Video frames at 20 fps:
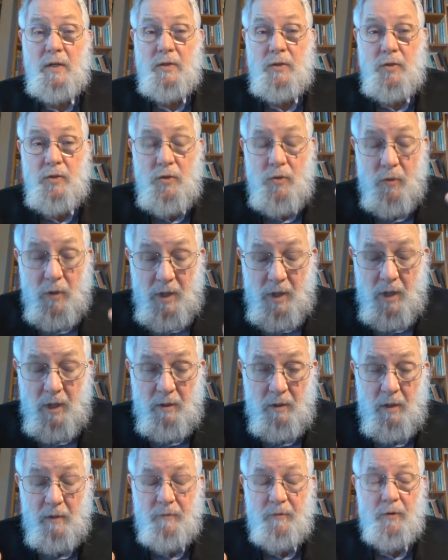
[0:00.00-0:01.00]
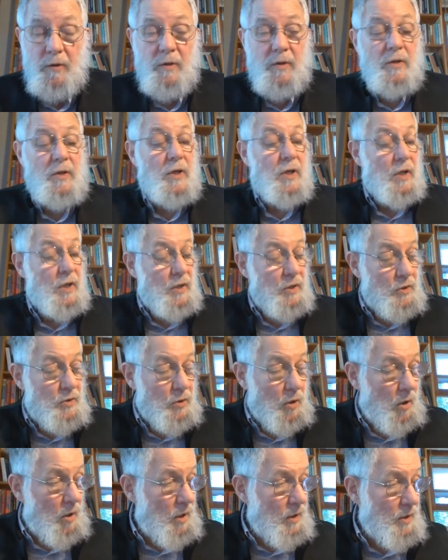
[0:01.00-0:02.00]
Join our effort.
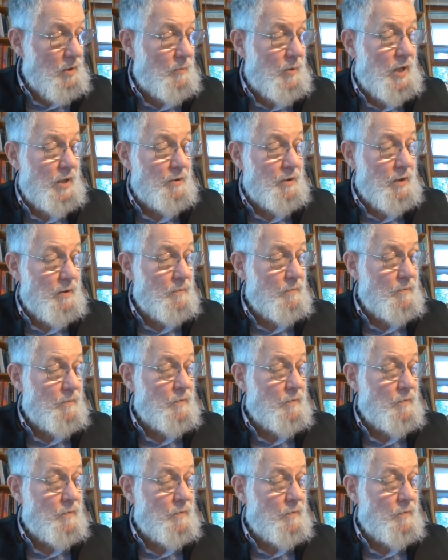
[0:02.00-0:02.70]
Talk about it.